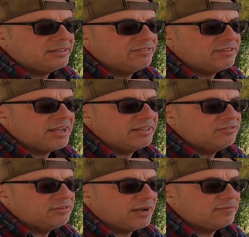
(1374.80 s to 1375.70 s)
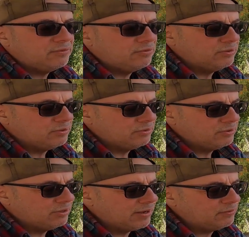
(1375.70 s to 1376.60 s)
designs. You have to
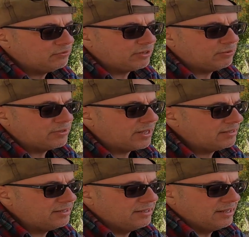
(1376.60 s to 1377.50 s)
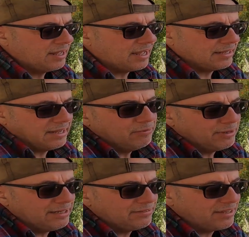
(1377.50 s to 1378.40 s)
check on that. I can't
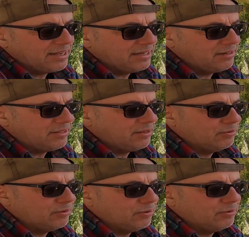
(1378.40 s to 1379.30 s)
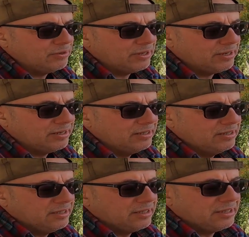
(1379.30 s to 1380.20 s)
really say anything on
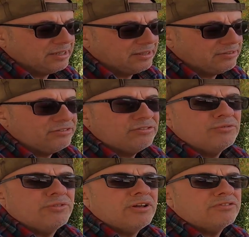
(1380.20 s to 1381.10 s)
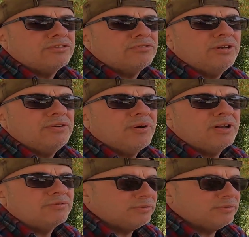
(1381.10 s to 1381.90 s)
this is 2021